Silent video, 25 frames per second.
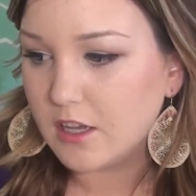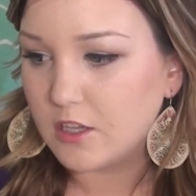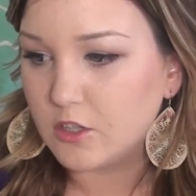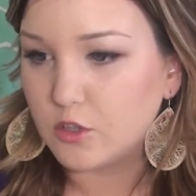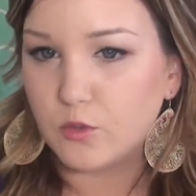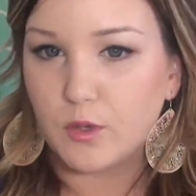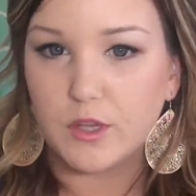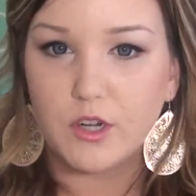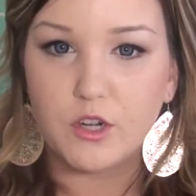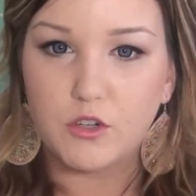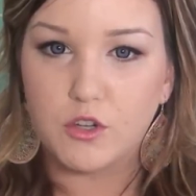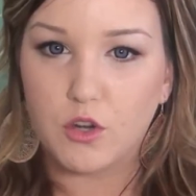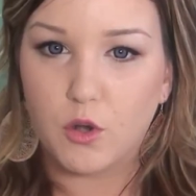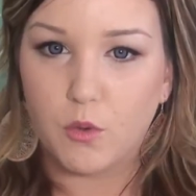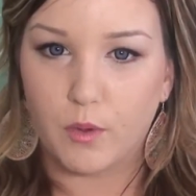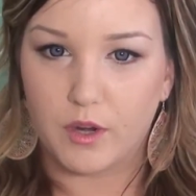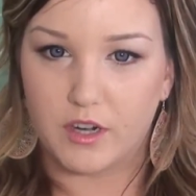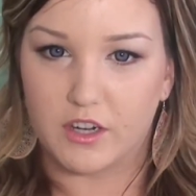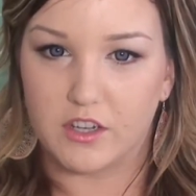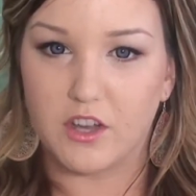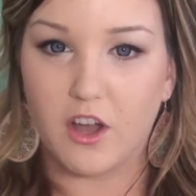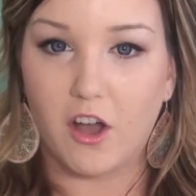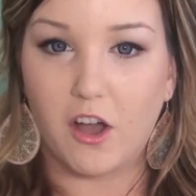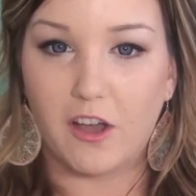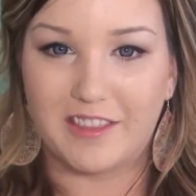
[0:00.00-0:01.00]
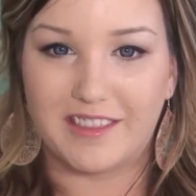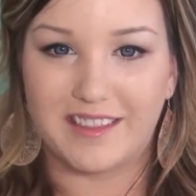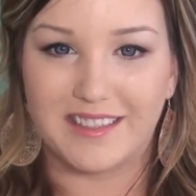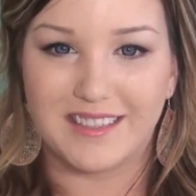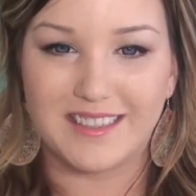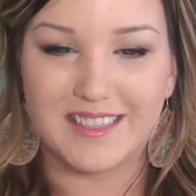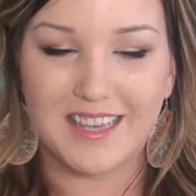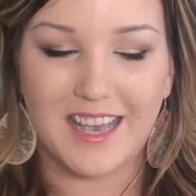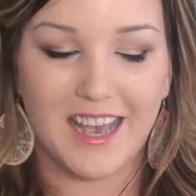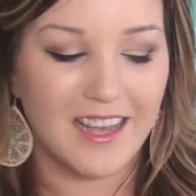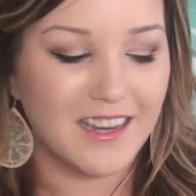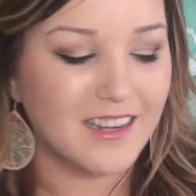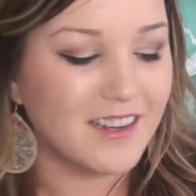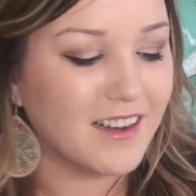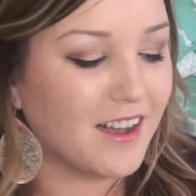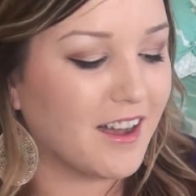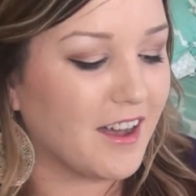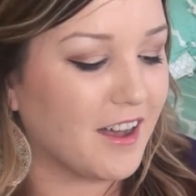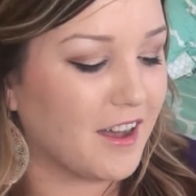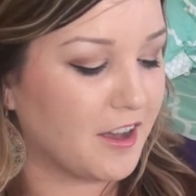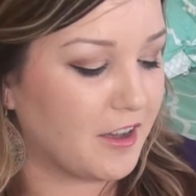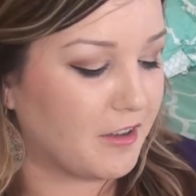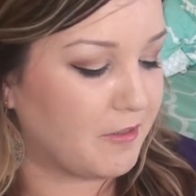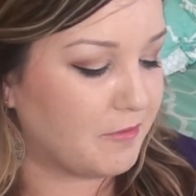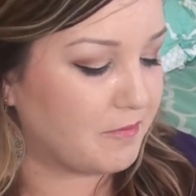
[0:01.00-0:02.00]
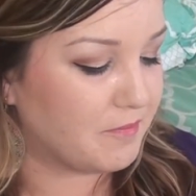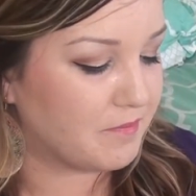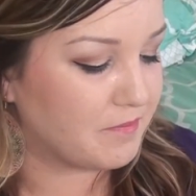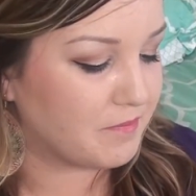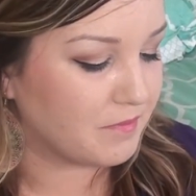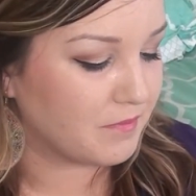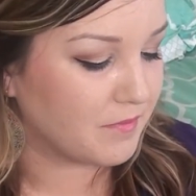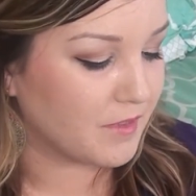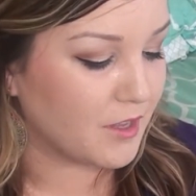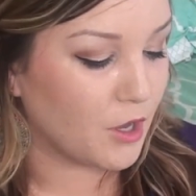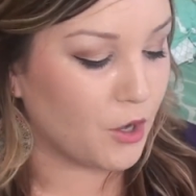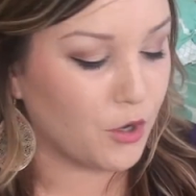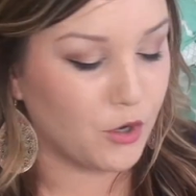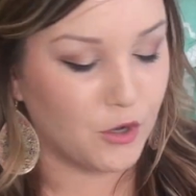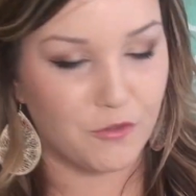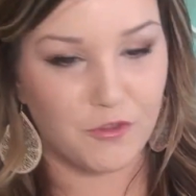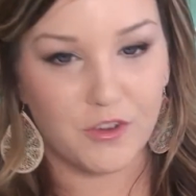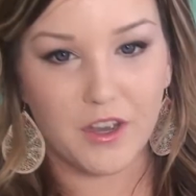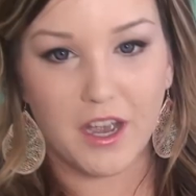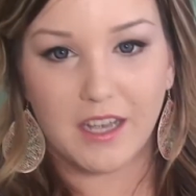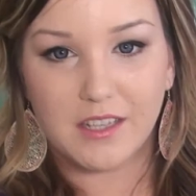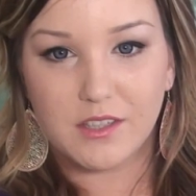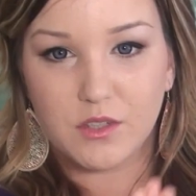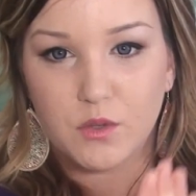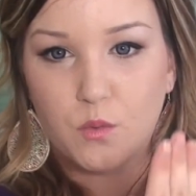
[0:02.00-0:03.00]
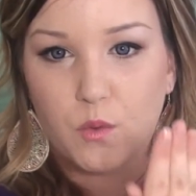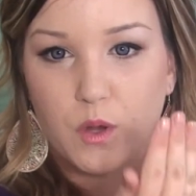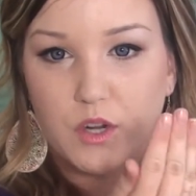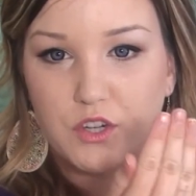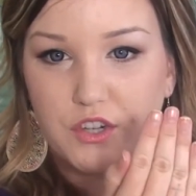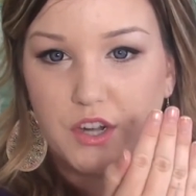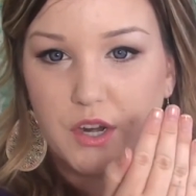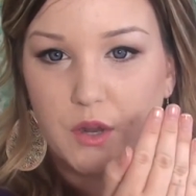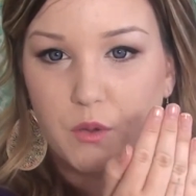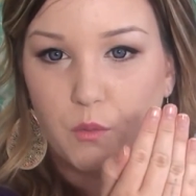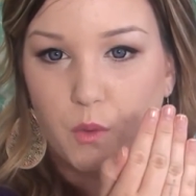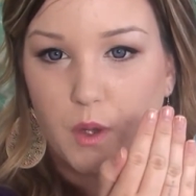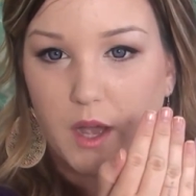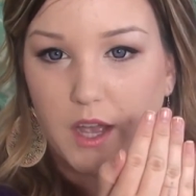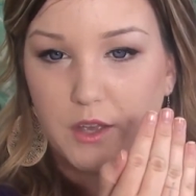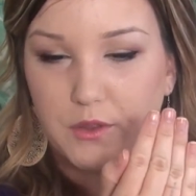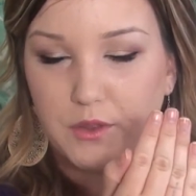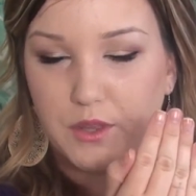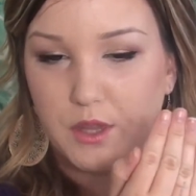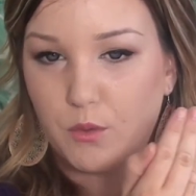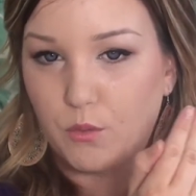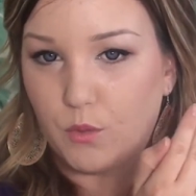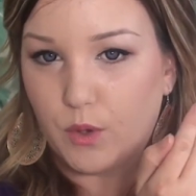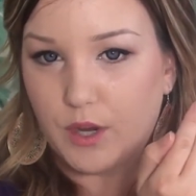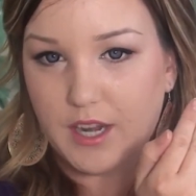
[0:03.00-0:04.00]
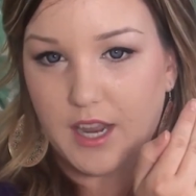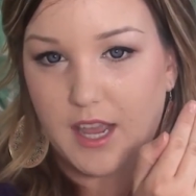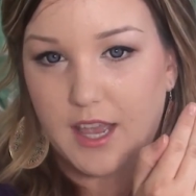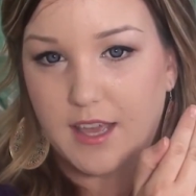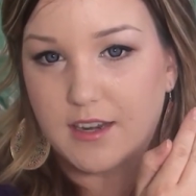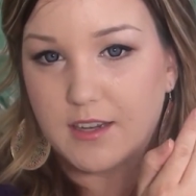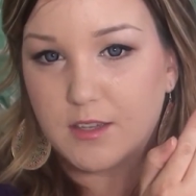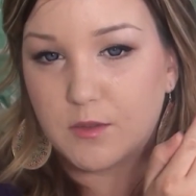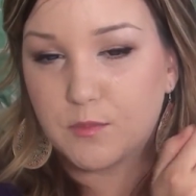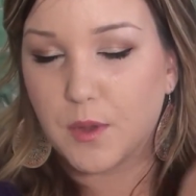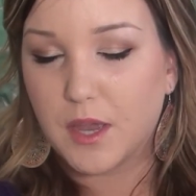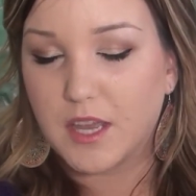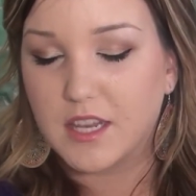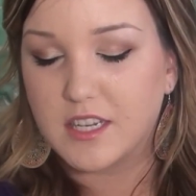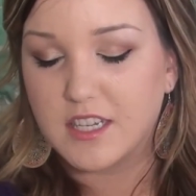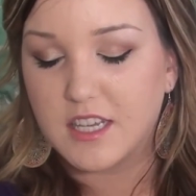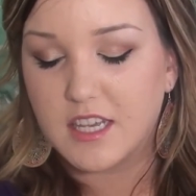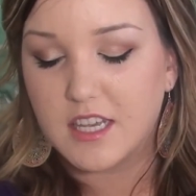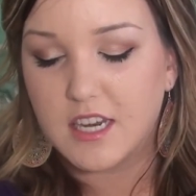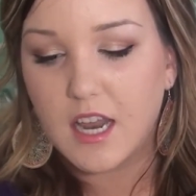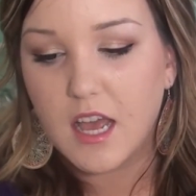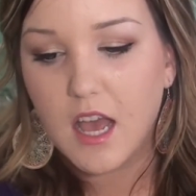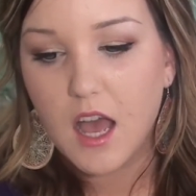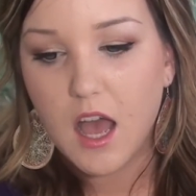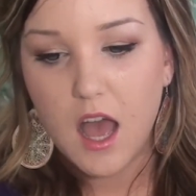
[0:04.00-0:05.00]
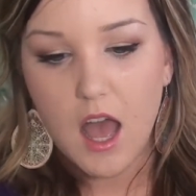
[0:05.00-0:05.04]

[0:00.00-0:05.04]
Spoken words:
So I don't know what I'll call this yet. Oh, and if you guys are wondering why only one hand is painted,